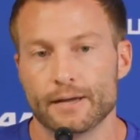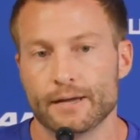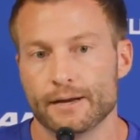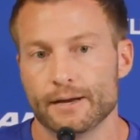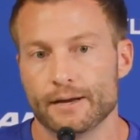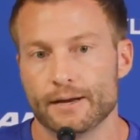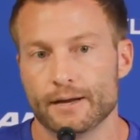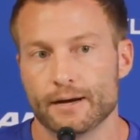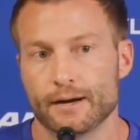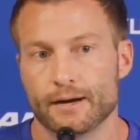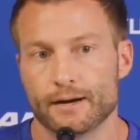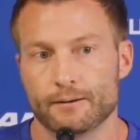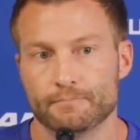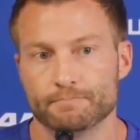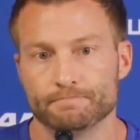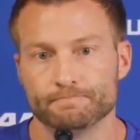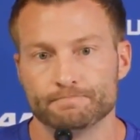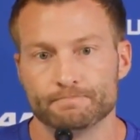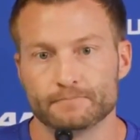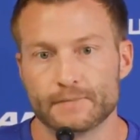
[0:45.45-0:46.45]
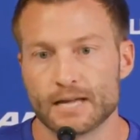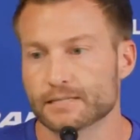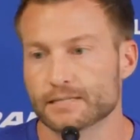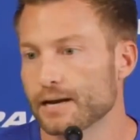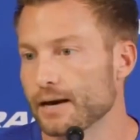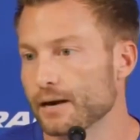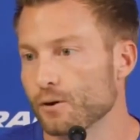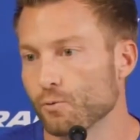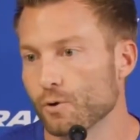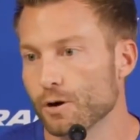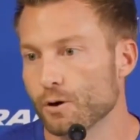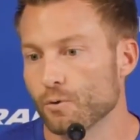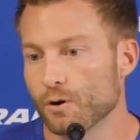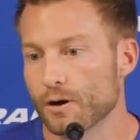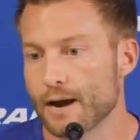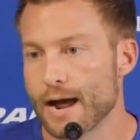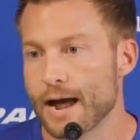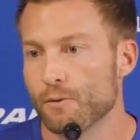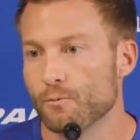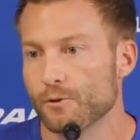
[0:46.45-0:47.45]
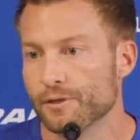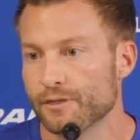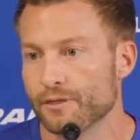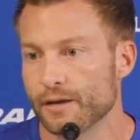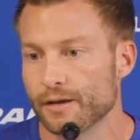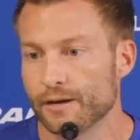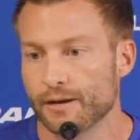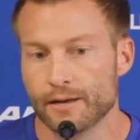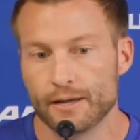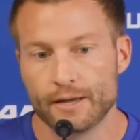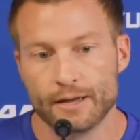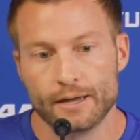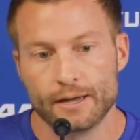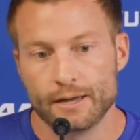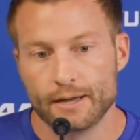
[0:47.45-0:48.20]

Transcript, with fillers: And um, that's kind of where we're at with it.